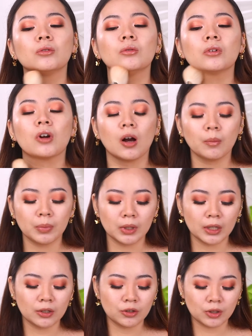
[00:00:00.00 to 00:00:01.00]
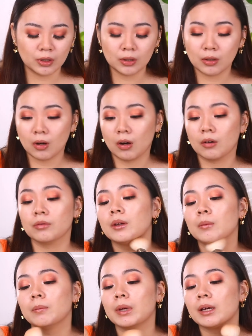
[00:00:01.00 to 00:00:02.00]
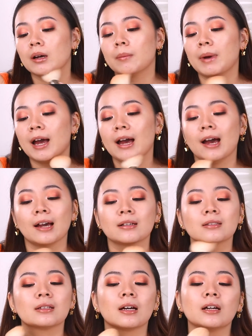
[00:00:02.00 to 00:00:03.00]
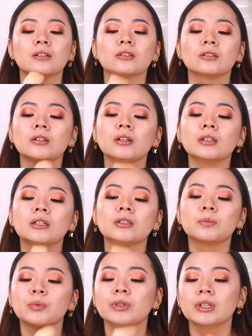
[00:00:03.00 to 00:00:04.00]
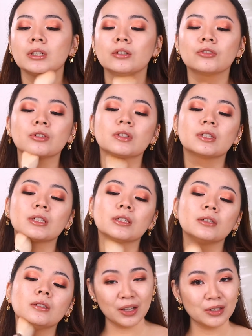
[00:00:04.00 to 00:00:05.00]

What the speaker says: do a compilation of makeup hacks that I saw that's pretty interesting.